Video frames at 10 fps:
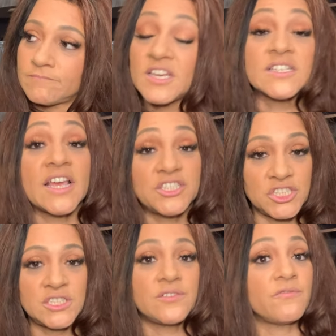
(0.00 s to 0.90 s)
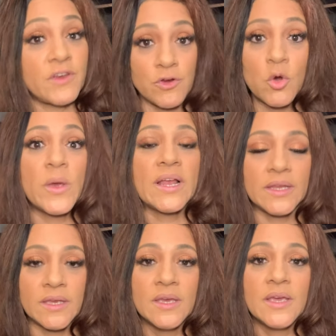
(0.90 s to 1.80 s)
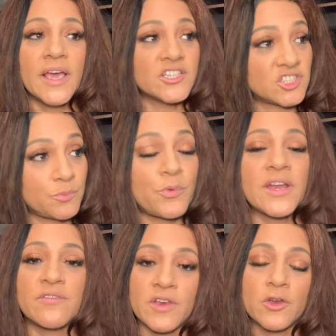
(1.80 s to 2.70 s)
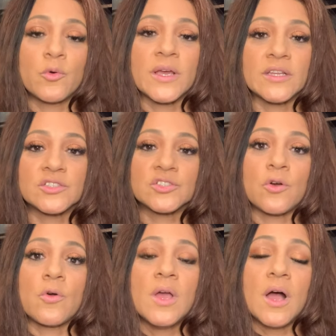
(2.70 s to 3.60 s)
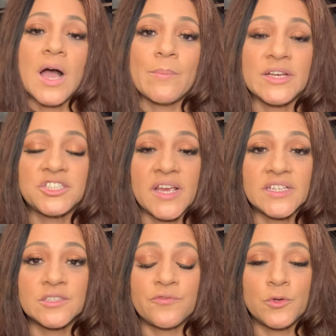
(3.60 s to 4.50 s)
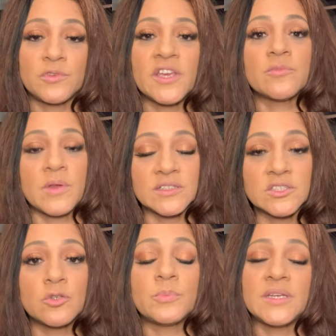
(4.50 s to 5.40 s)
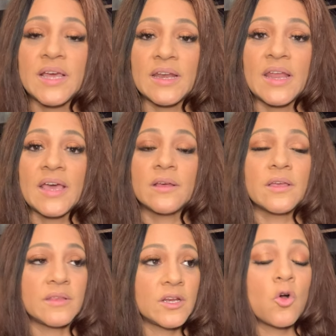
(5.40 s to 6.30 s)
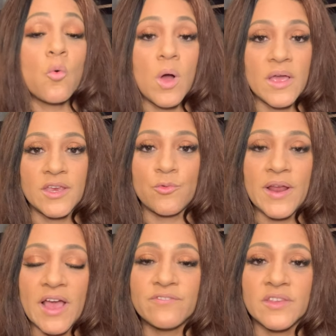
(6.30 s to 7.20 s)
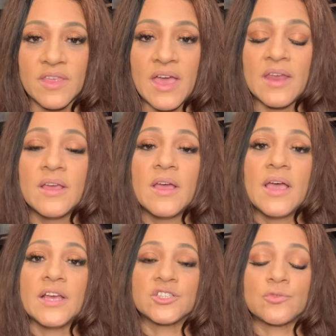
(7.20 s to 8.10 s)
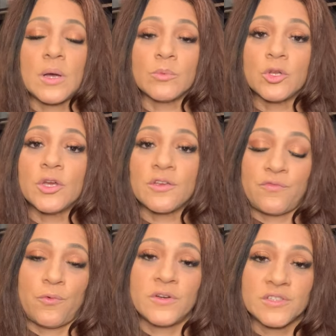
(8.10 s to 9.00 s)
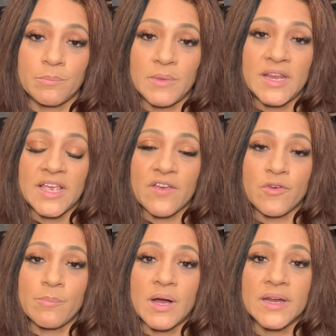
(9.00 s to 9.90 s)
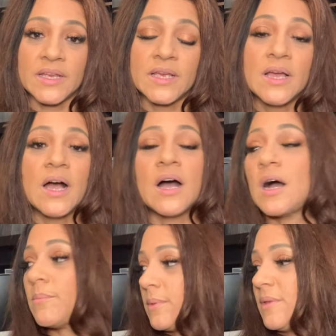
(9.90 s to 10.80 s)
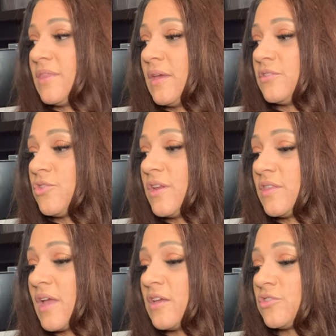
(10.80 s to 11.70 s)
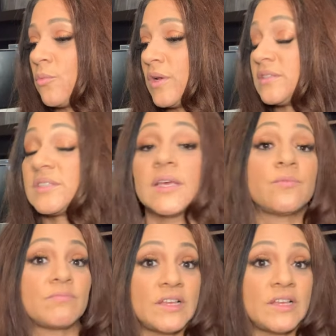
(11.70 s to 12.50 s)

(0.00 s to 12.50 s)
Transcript: contagious very quickly and spreading very quickly. So I may change a few things, but I'll still be in Atlanta and then Hawaii right after that. And so I'm looking forward to meeting everybody. Um, let me think, is there anything else I want to say?